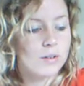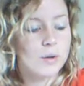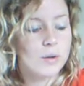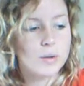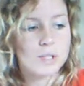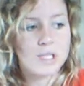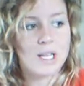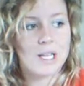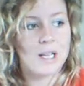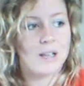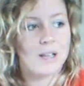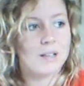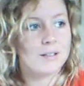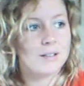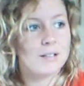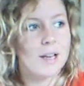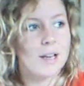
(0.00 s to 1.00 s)
those
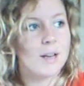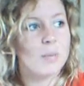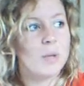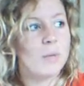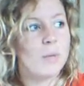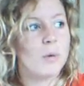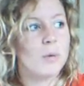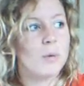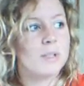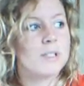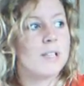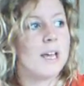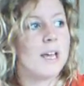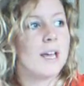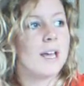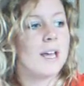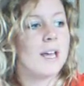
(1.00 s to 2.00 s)
things that people would
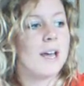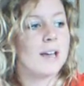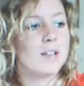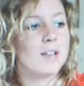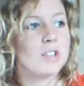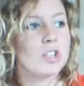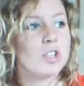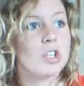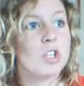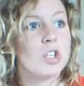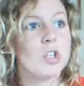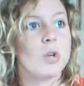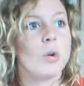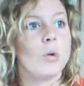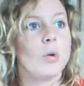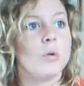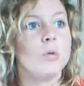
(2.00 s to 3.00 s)
say as
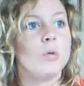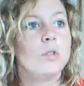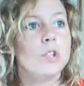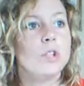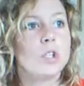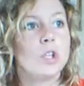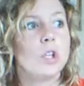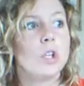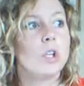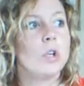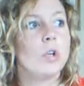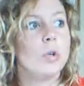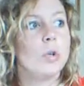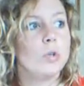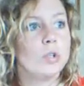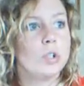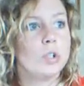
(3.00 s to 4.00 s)
huge,
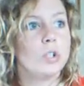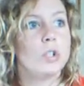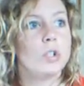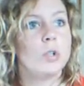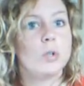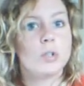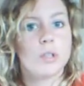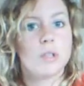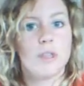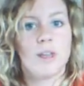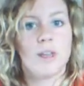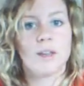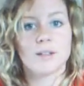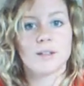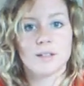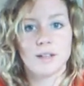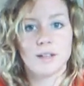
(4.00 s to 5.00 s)
huge, huge
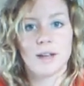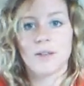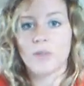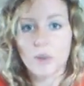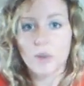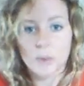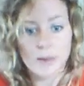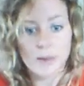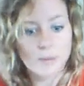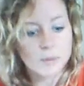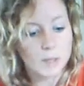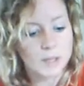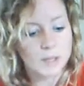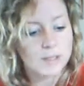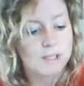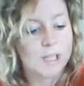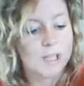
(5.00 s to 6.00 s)
things in life, like rapes,
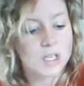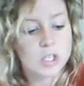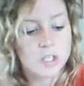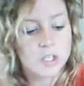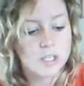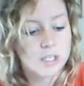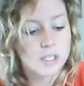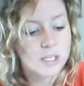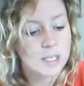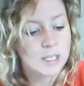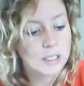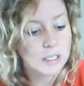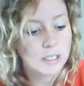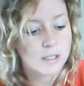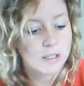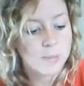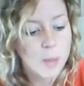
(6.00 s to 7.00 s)
molestations,
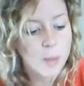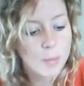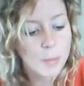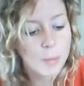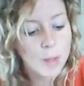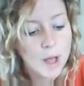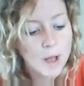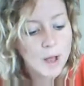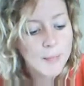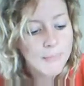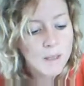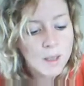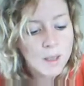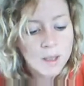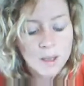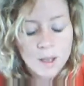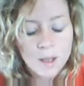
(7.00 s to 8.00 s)
killings, blah, blah, blah.
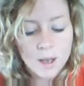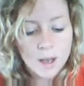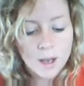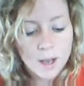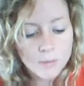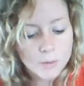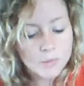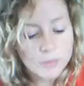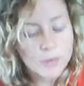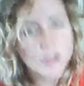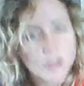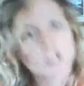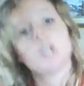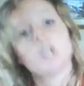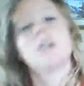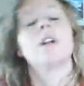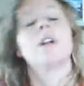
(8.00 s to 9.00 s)
I've been
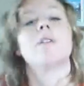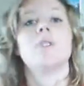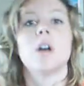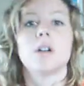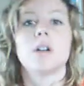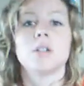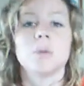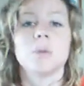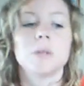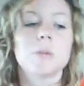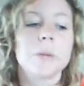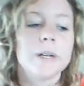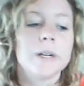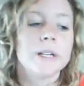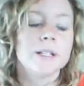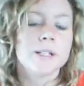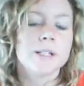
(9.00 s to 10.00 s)
fortunate enough not to
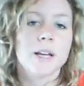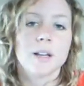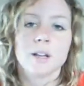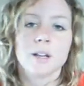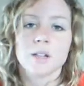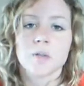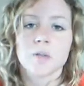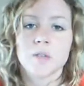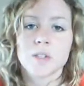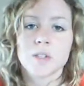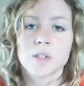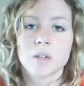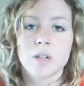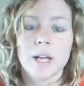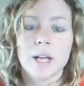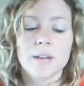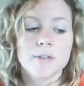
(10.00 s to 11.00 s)
experience that in this
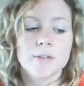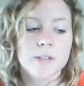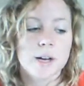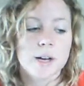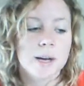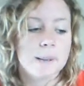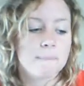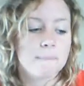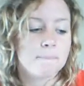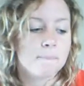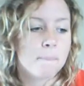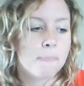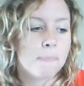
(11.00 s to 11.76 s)
physical lifetime.